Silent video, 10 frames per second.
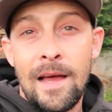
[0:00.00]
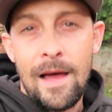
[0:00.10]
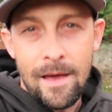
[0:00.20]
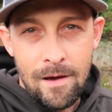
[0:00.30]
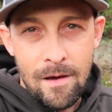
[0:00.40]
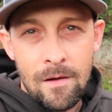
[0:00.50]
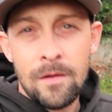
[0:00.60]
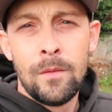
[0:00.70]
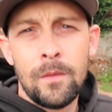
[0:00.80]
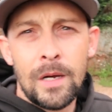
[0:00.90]
Hi all,
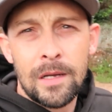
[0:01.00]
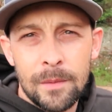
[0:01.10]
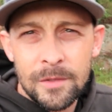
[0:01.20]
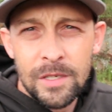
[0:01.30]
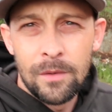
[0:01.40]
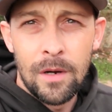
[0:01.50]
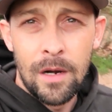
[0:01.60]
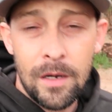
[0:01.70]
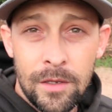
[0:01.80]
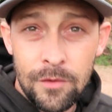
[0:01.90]
welcome to
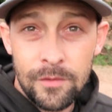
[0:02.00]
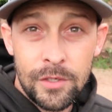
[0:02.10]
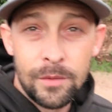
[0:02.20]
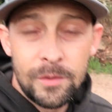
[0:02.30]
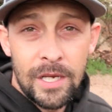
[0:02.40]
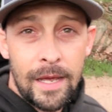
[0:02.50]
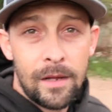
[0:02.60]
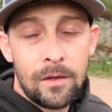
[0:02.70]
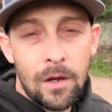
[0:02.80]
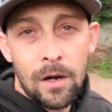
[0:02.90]
our YouTube
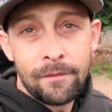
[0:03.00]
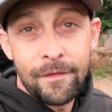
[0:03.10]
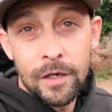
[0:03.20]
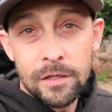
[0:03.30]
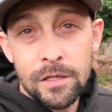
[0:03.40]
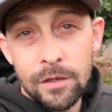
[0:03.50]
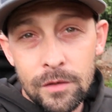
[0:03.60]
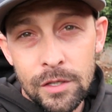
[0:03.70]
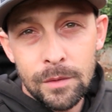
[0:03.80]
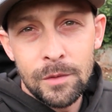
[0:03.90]
channel, our first
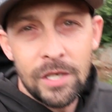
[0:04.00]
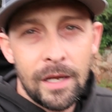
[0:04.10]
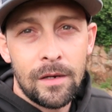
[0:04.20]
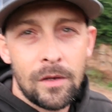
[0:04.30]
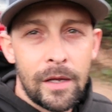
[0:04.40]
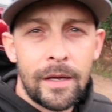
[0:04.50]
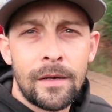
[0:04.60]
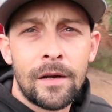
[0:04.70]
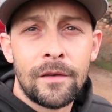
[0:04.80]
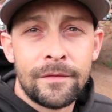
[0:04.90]
YouTube channel
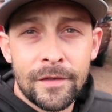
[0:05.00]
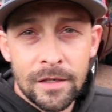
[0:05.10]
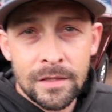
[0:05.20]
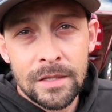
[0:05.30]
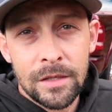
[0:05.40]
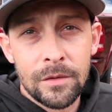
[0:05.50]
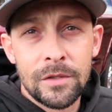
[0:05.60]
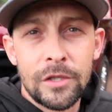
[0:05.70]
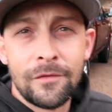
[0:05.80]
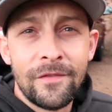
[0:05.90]
and our first
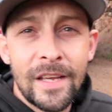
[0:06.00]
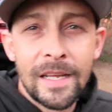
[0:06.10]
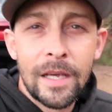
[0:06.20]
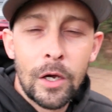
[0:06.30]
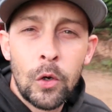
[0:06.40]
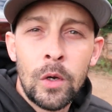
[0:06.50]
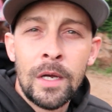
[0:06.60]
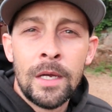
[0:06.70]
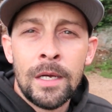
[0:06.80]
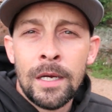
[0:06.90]
YouTube video.
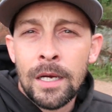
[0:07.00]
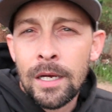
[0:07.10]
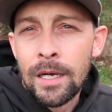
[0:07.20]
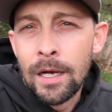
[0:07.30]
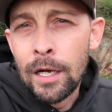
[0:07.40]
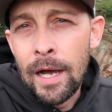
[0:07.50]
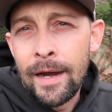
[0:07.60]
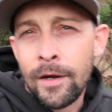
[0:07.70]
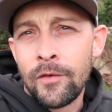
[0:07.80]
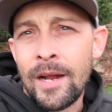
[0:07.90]

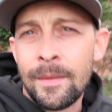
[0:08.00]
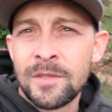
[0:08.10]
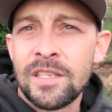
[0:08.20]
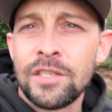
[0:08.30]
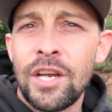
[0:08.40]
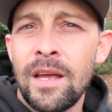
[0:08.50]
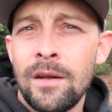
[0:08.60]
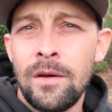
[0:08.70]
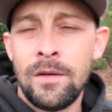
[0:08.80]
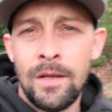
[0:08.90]
Iron Ram's the
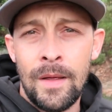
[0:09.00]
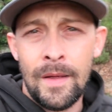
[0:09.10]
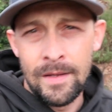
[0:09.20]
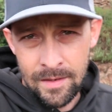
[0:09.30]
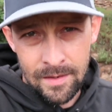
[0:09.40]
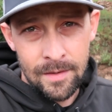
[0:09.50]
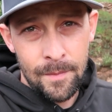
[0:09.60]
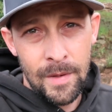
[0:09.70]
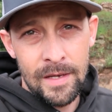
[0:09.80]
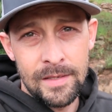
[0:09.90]
channel,
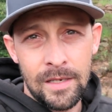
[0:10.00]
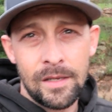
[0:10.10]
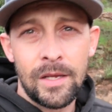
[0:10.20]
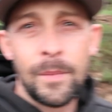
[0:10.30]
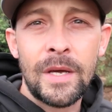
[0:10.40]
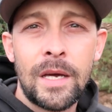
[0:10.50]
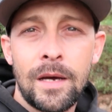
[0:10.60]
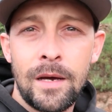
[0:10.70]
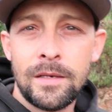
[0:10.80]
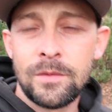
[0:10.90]
basically
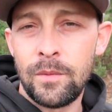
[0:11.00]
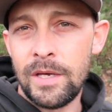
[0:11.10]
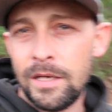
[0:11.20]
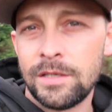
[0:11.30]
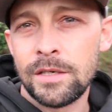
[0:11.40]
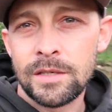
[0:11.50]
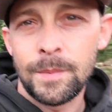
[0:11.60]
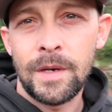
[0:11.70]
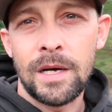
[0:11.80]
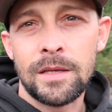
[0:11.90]
because we
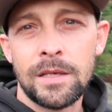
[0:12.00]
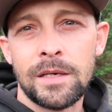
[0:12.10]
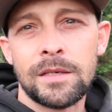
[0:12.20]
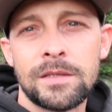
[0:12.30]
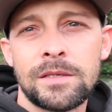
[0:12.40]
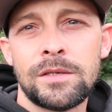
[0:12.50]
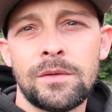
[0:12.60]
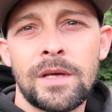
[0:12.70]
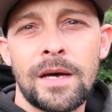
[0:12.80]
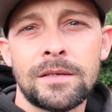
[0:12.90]
just bought this
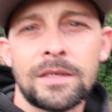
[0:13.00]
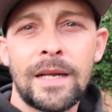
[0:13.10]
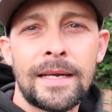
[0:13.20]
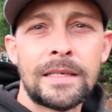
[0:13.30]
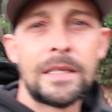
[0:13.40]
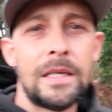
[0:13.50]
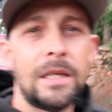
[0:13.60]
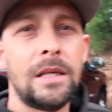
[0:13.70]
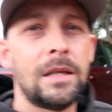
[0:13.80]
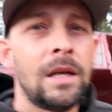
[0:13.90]

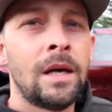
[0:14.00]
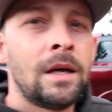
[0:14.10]
2019